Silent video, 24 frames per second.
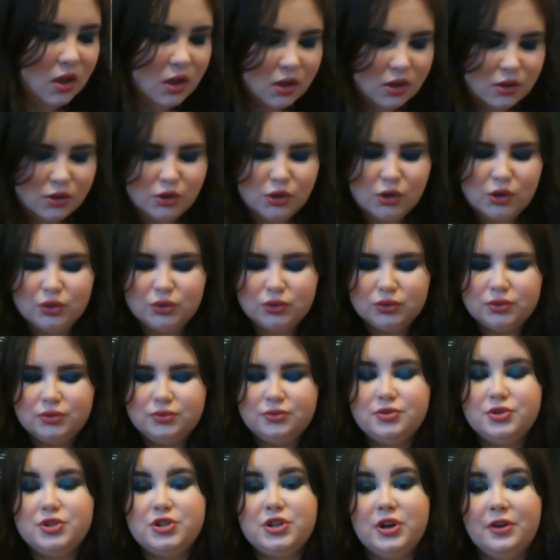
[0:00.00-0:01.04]
You
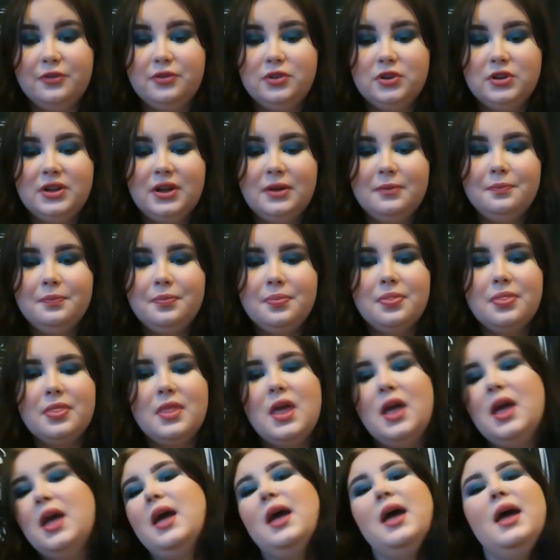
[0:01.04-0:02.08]
shuffle them,
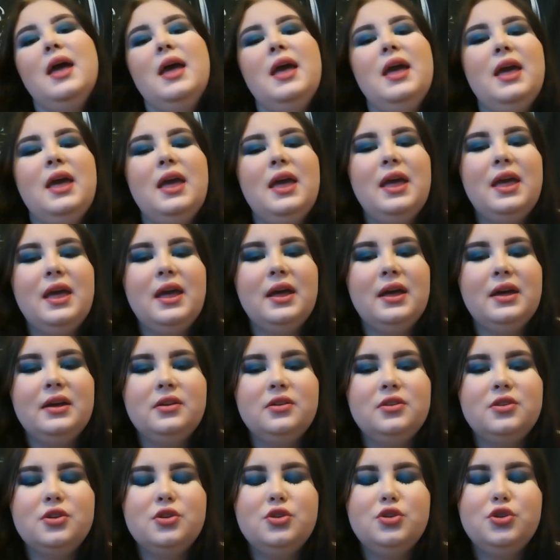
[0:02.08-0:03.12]

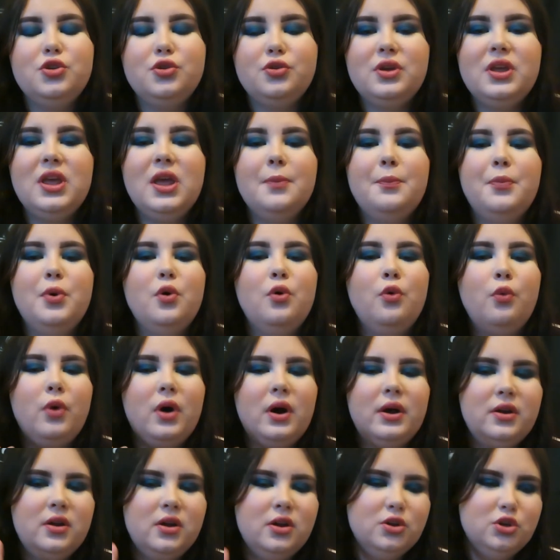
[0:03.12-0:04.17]
and you keep
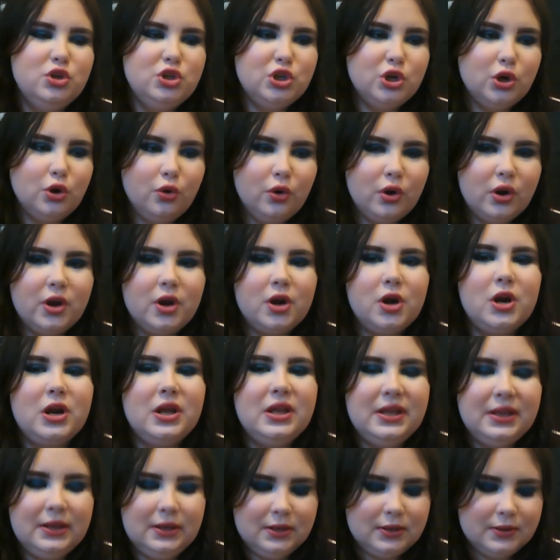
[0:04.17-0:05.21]
one joker
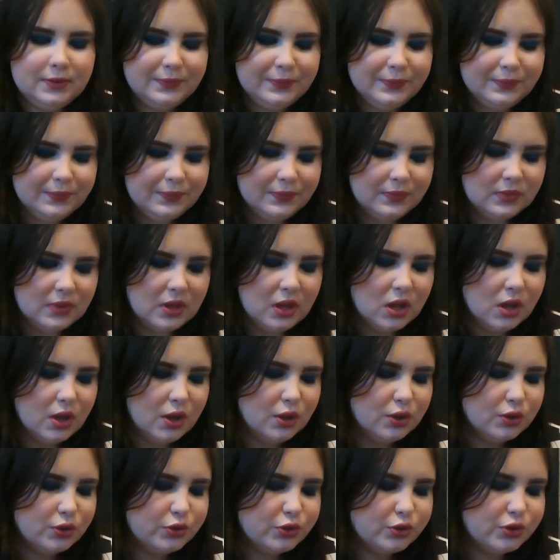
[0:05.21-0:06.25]
in.
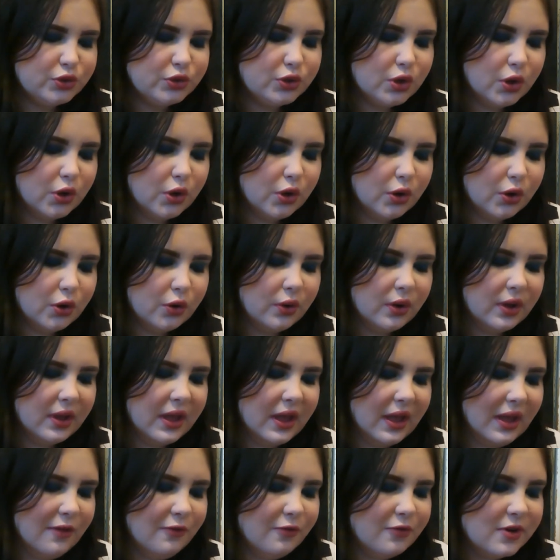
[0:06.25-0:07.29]
So
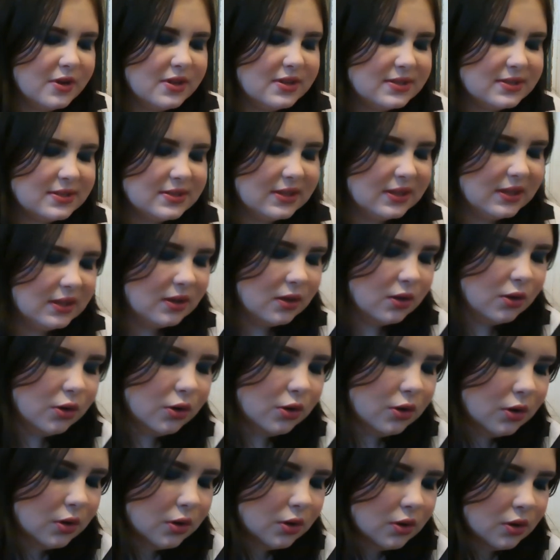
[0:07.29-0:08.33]
every
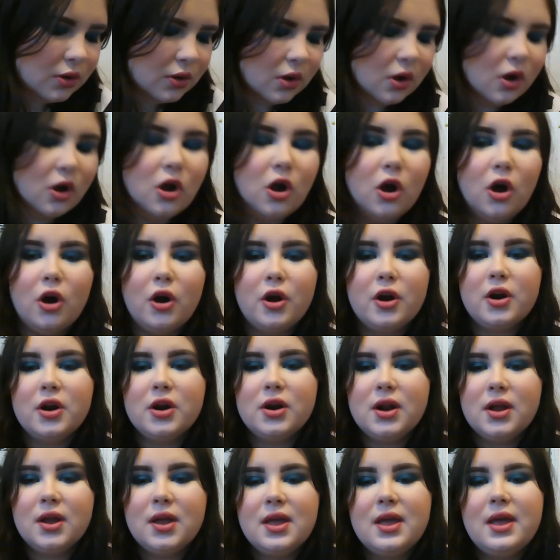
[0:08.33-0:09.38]
single
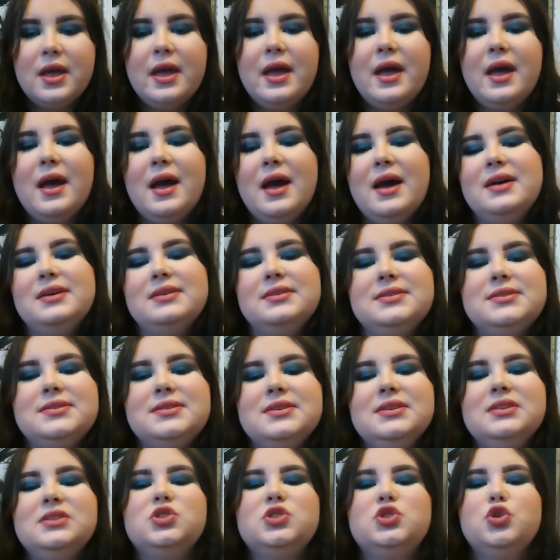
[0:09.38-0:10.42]
card has
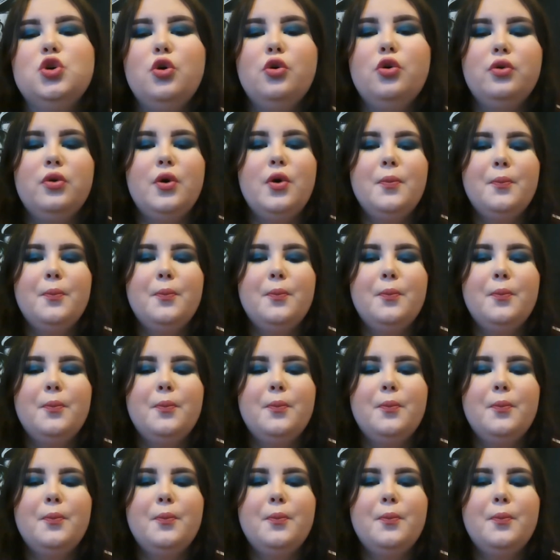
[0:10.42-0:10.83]
its own